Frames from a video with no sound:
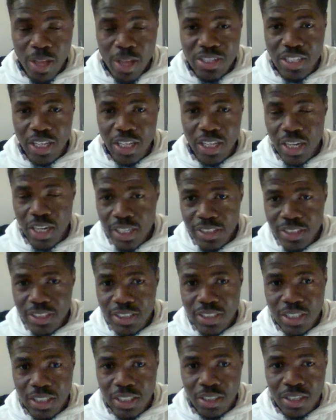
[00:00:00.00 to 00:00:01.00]

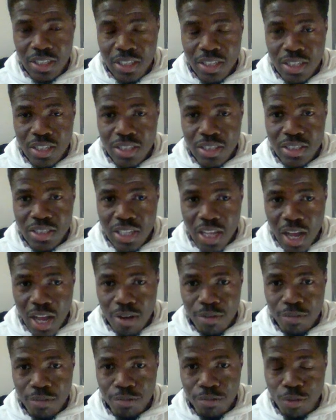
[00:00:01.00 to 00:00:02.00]
select
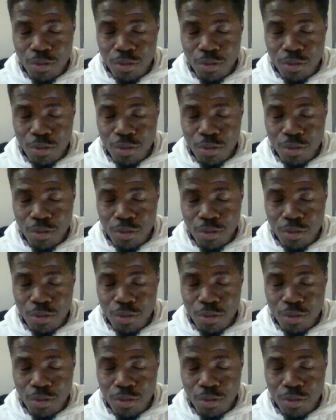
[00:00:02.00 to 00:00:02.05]
star